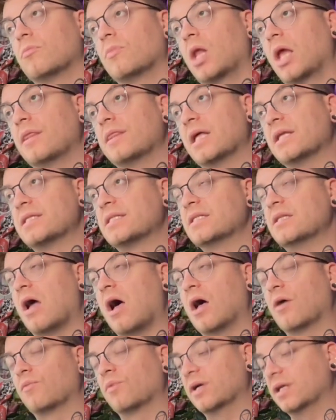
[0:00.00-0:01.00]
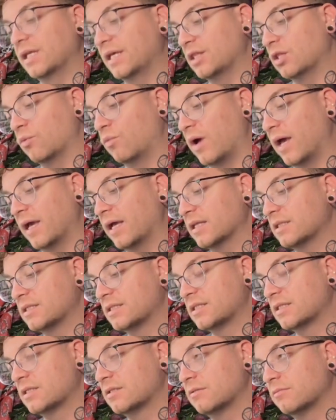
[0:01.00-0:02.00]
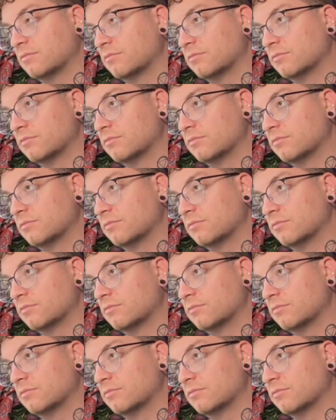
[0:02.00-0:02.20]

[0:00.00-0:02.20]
That's not really the way it's